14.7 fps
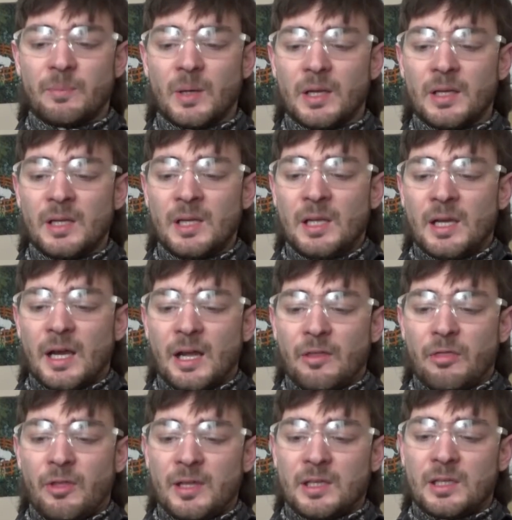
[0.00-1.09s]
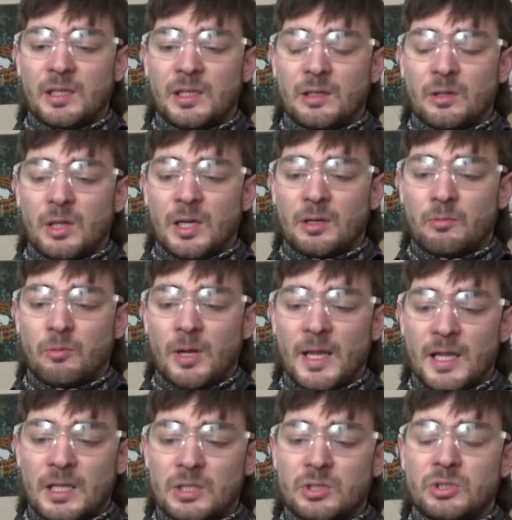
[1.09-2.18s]
But I think in a lot of
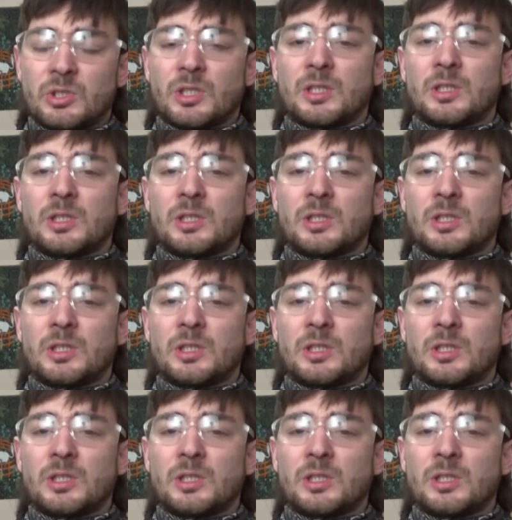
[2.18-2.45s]
ways,